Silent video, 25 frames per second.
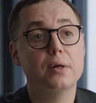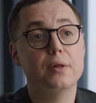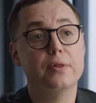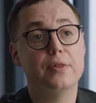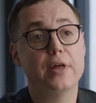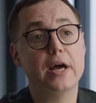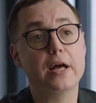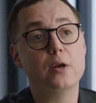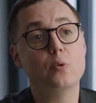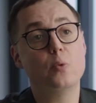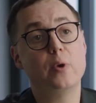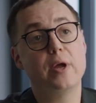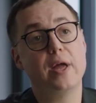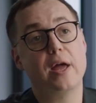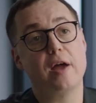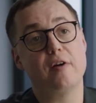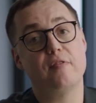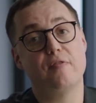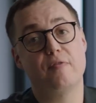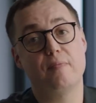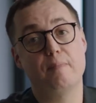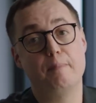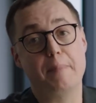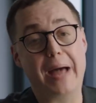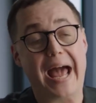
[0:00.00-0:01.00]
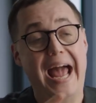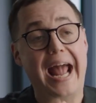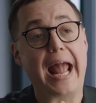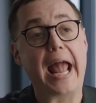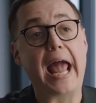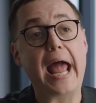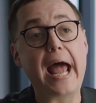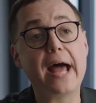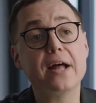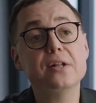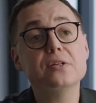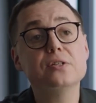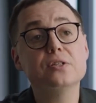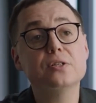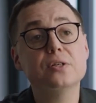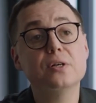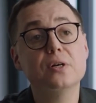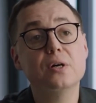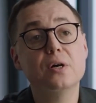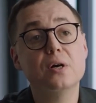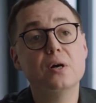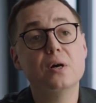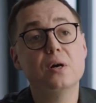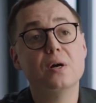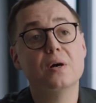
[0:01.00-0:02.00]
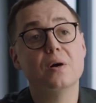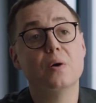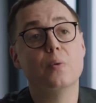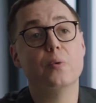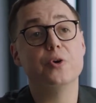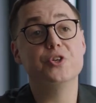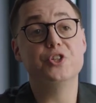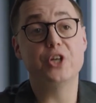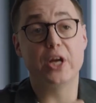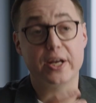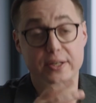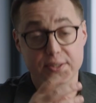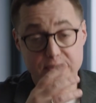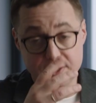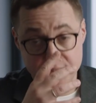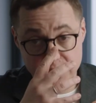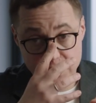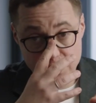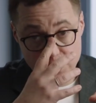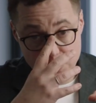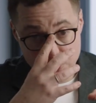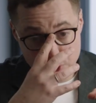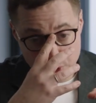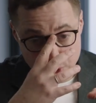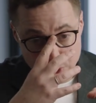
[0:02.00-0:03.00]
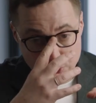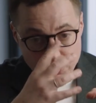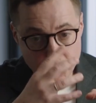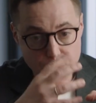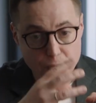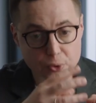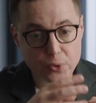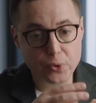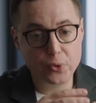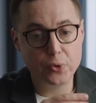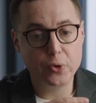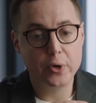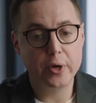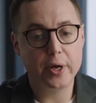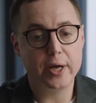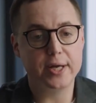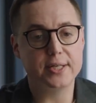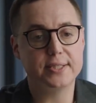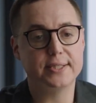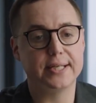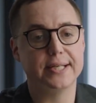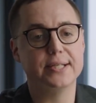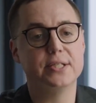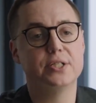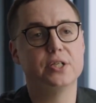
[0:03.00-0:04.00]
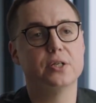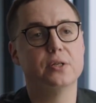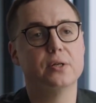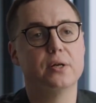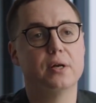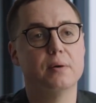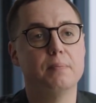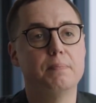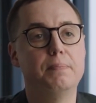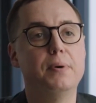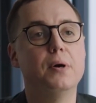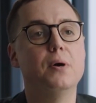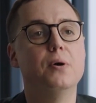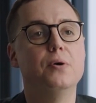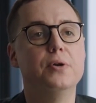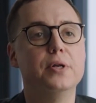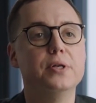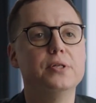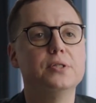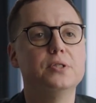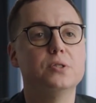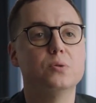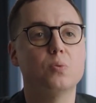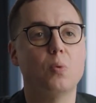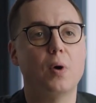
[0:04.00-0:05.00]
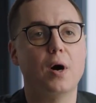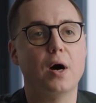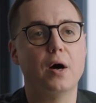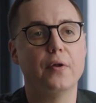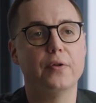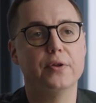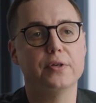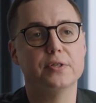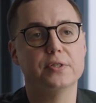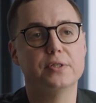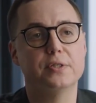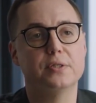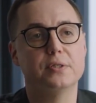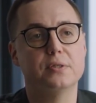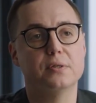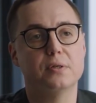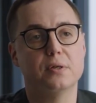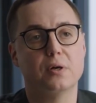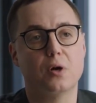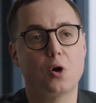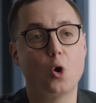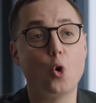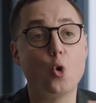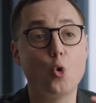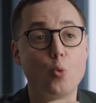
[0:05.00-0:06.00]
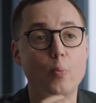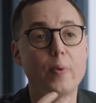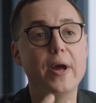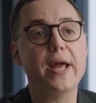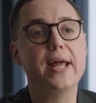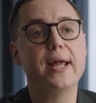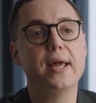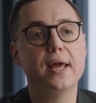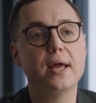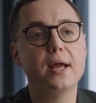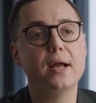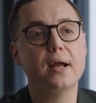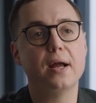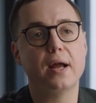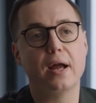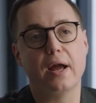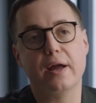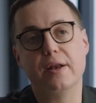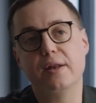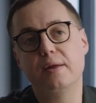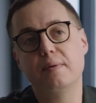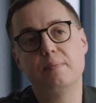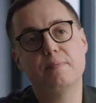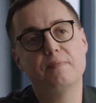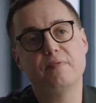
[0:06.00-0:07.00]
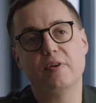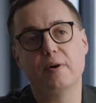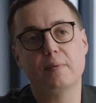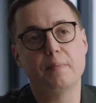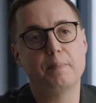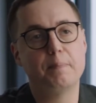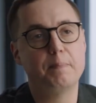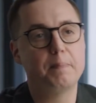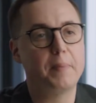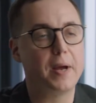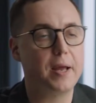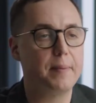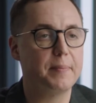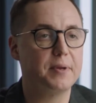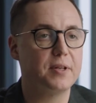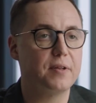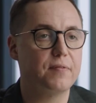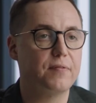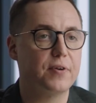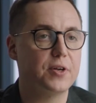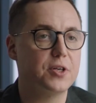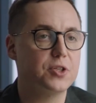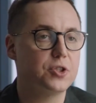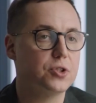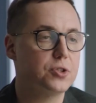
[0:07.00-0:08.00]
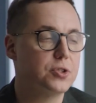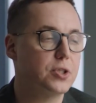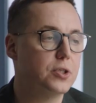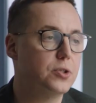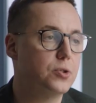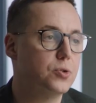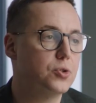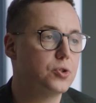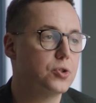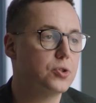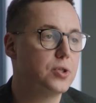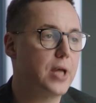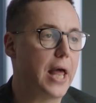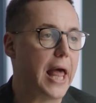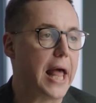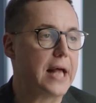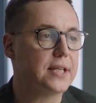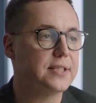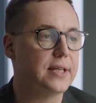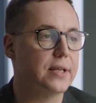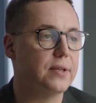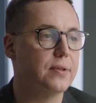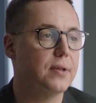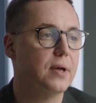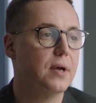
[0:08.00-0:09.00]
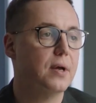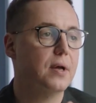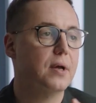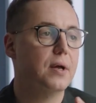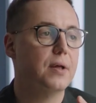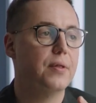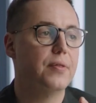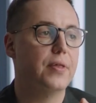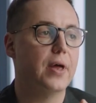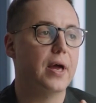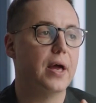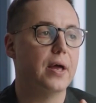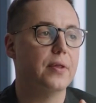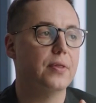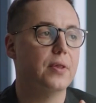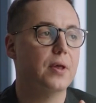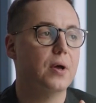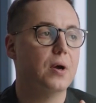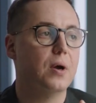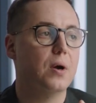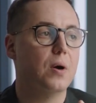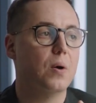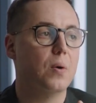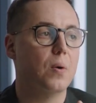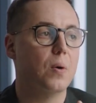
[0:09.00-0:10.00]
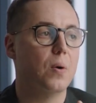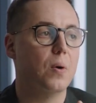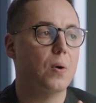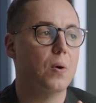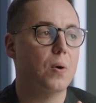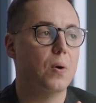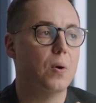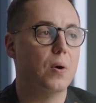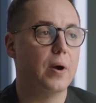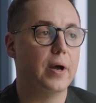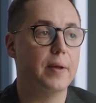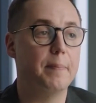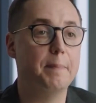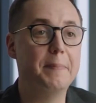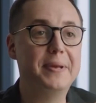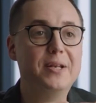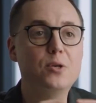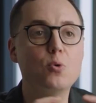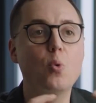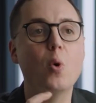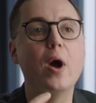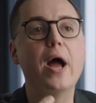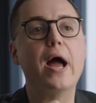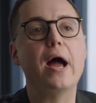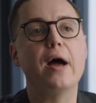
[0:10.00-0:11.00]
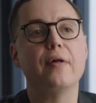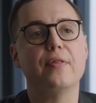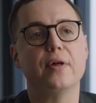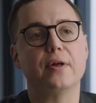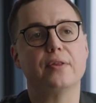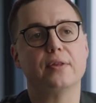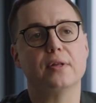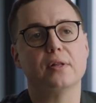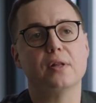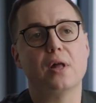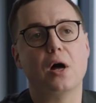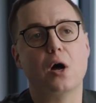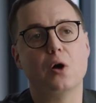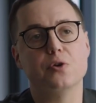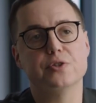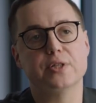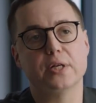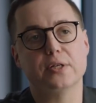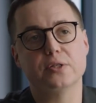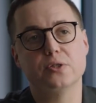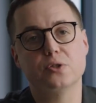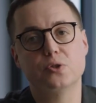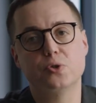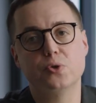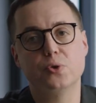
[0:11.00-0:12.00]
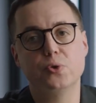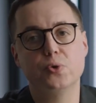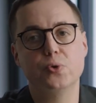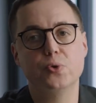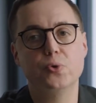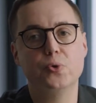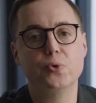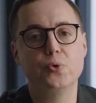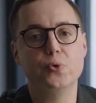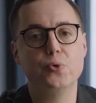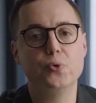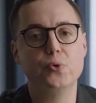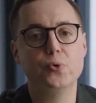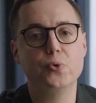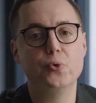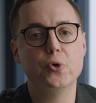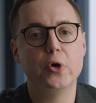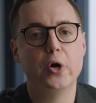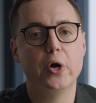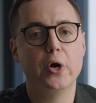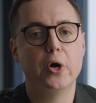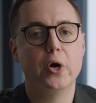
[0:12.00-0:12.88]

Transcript: Then we have back end, which has two essential components. One is core banking, any payment and financial institution has, and then a middleware that allows us to